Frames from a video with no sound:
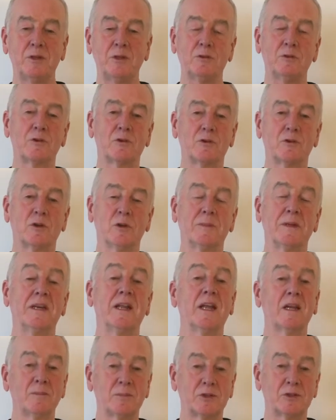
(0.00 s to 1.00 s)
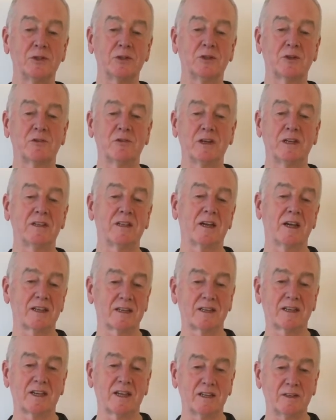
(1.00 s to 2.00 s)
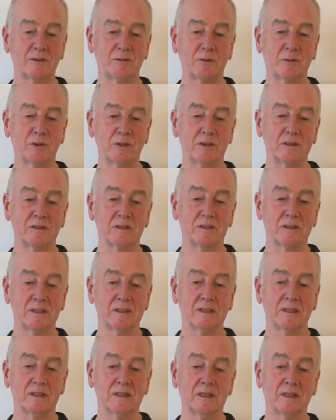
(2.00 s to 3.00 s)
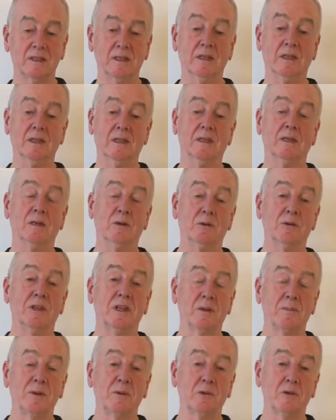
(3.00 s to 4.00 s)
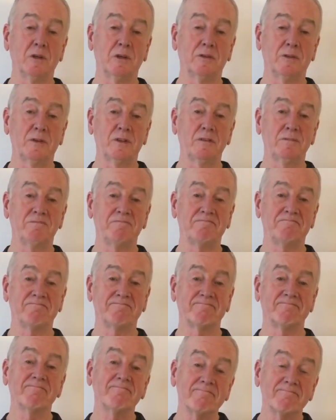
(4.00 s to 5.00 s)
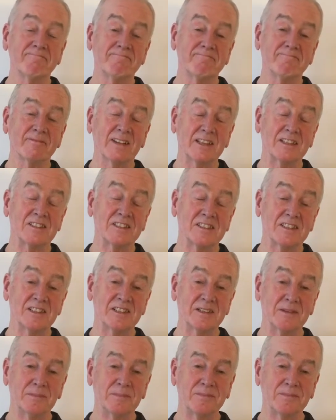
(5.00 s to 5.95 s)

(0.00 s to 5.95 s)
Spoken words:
you'll grow up and help to create that kind of world. Wouldn't that be wonderful? Let's see.